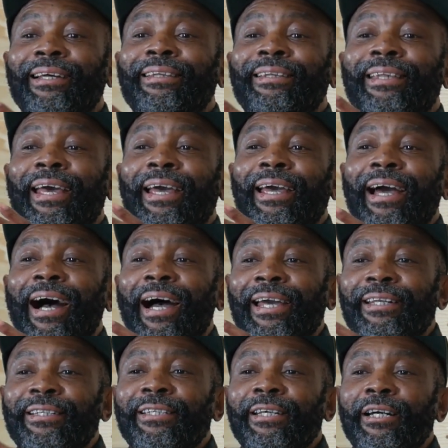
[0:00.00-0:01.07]
The
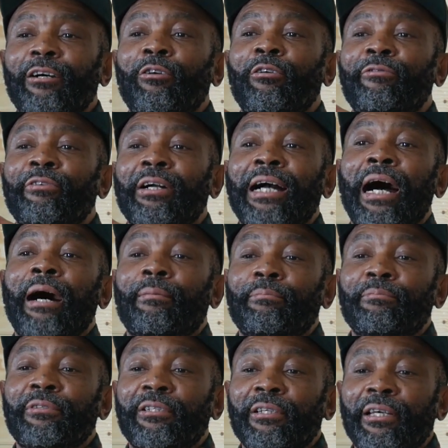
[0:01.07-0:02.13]
idea of
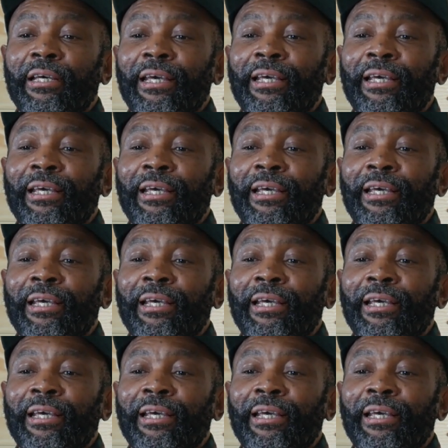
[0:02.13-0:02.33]
camps